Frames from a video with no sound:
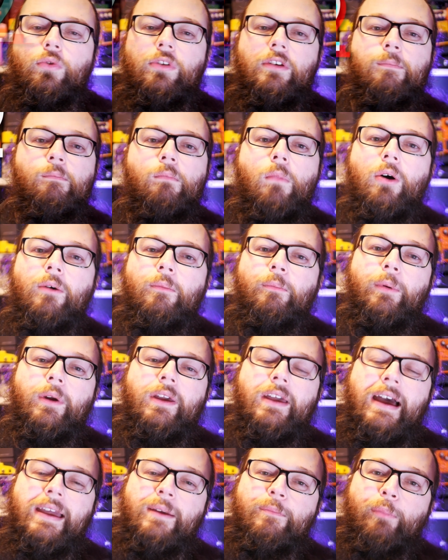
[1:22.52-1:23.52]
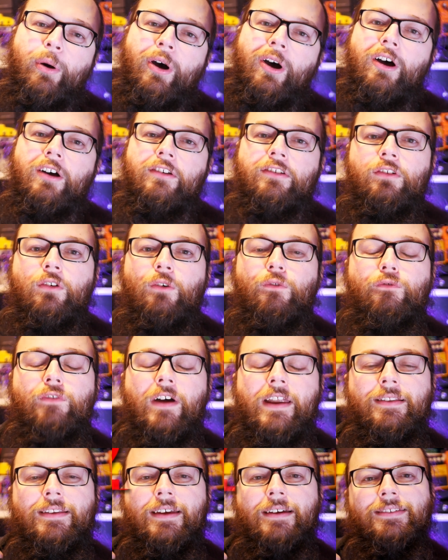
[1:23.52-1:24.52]
this might be a personal
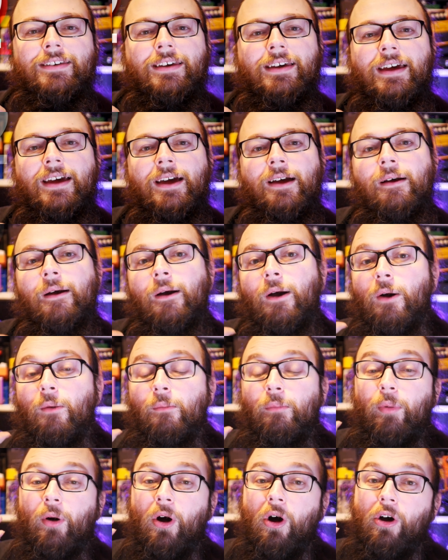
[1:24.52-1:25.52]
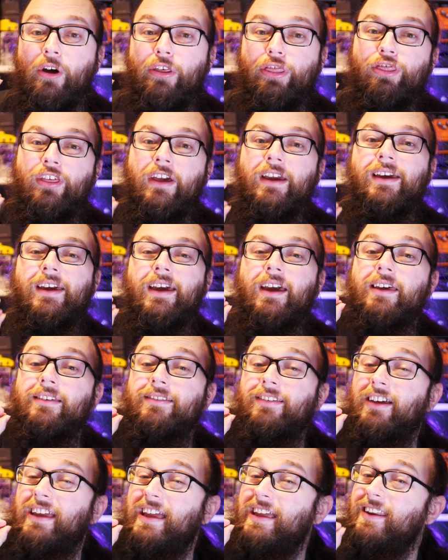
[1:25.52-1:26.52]
vendetta here, but I think it
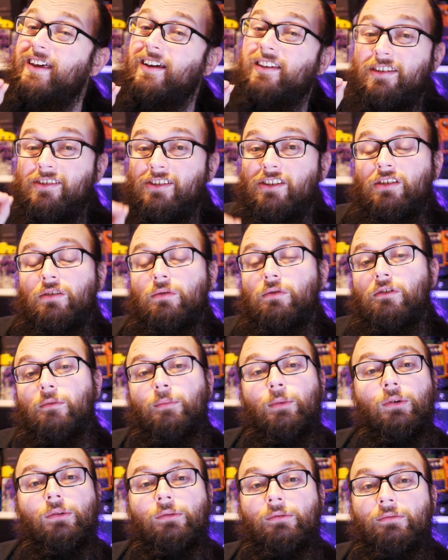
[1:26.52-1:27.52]
is inexcusable.